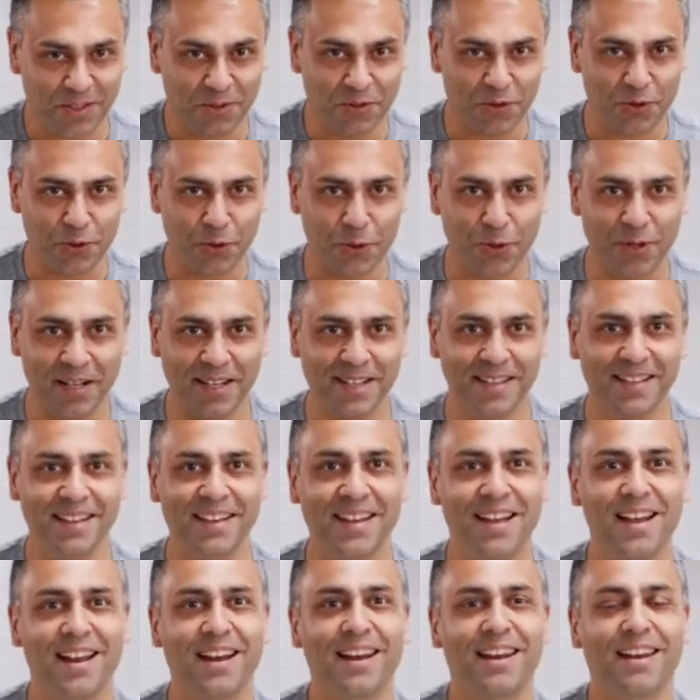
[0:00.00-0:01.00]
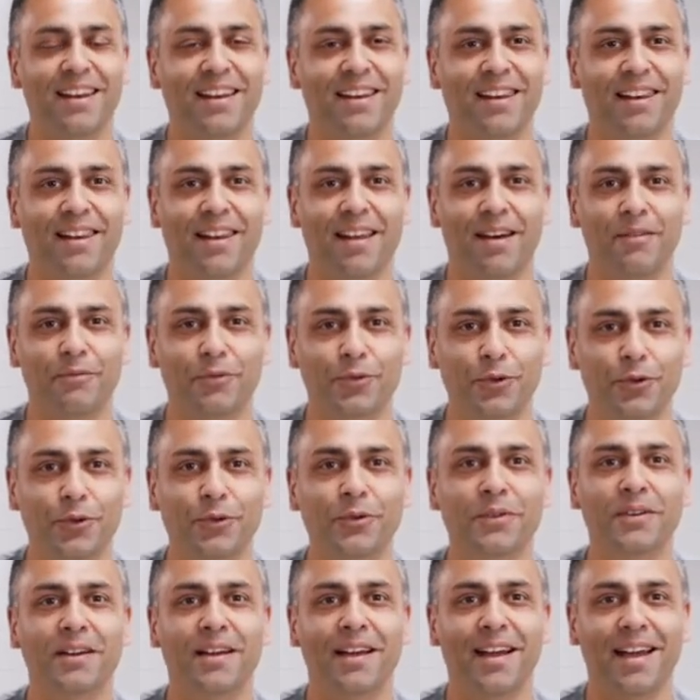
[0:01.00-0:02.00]
Enjoy, love
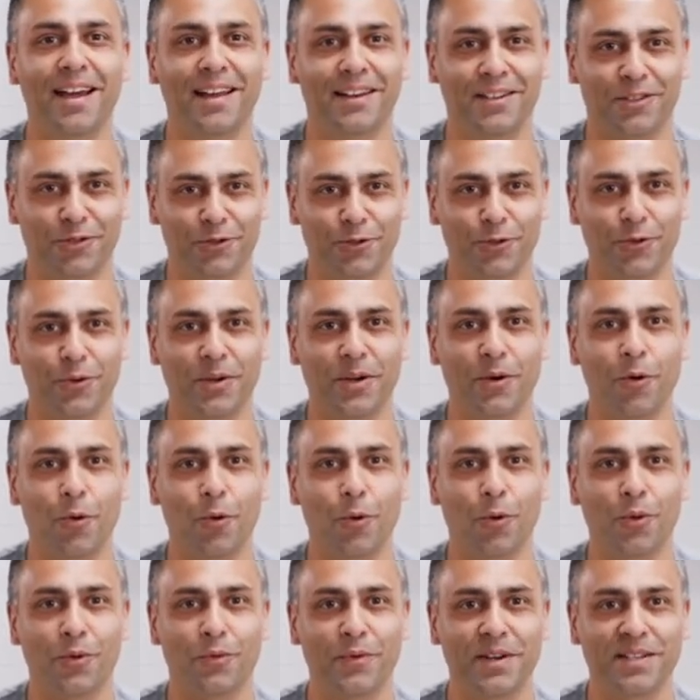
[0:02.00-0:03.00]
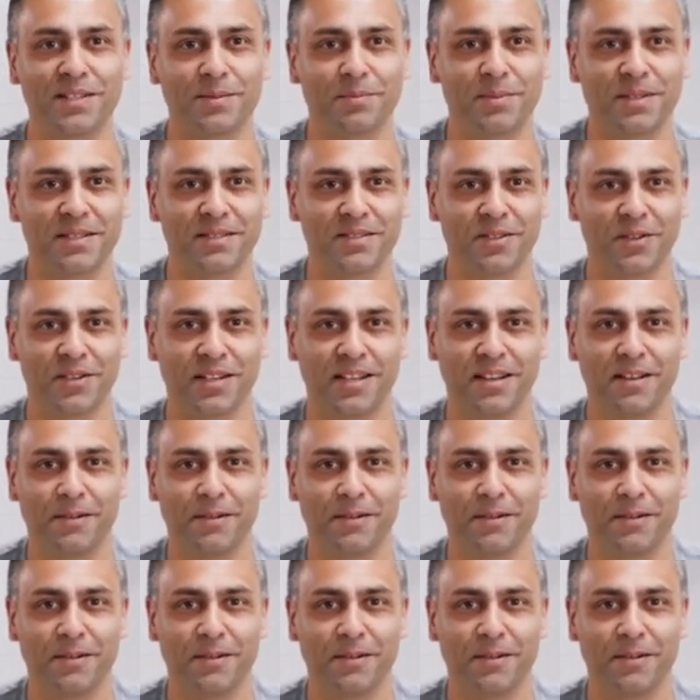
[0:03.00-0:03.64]
you, enjoy all the recipes on